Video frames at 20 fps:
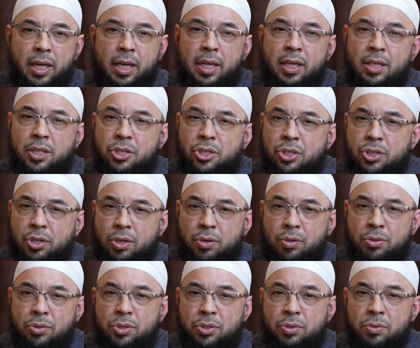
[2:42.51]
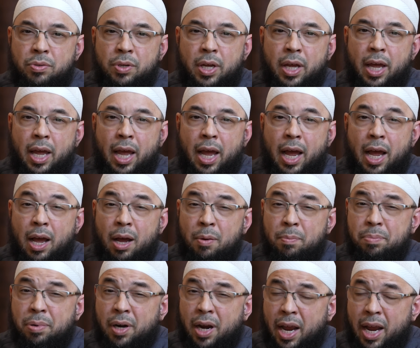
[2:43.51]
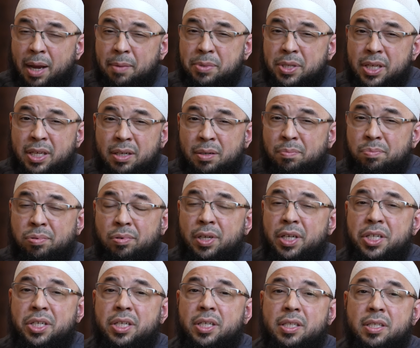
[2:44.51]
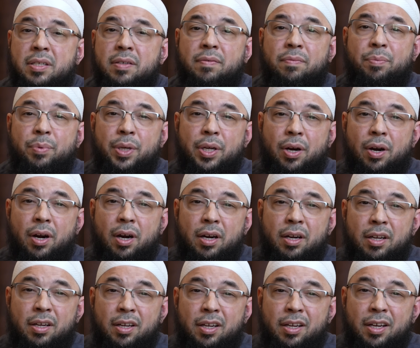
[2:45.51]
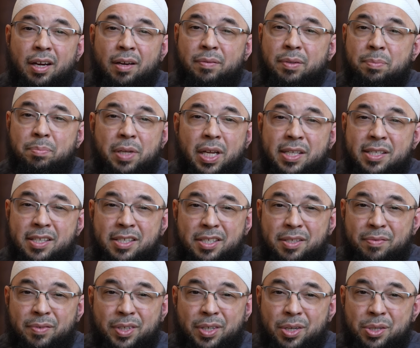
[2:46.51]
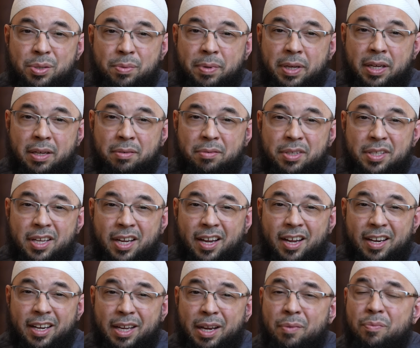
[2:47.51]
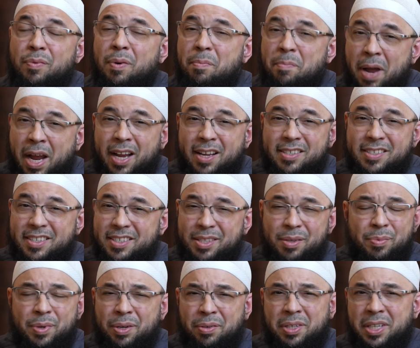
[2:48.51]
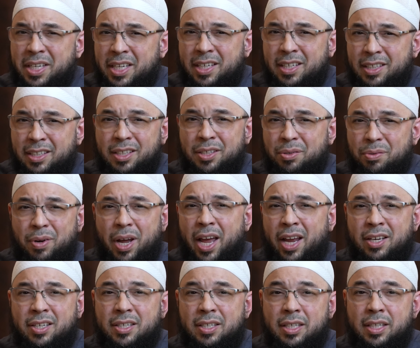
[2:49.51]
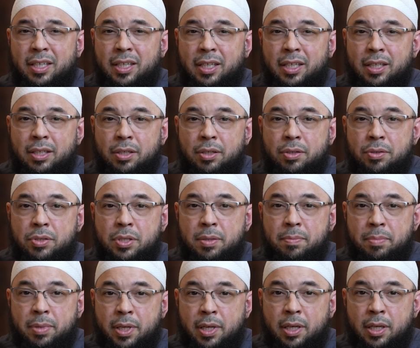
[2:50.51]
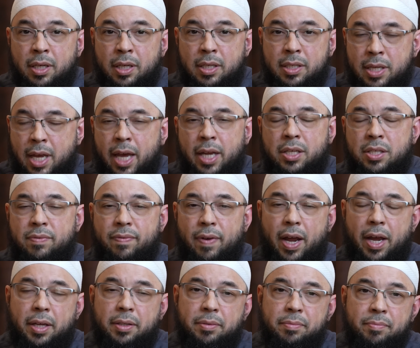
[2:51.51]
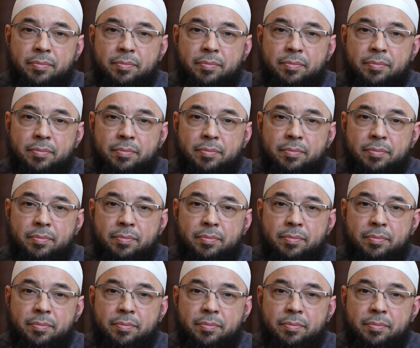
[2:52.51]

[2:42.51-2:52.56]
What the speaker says: And it shows you how perhaps inappreciative we are of the blessings of Allah subhanahu wa ta'ala. It reminds us that we only need a little actually, to be satisfied.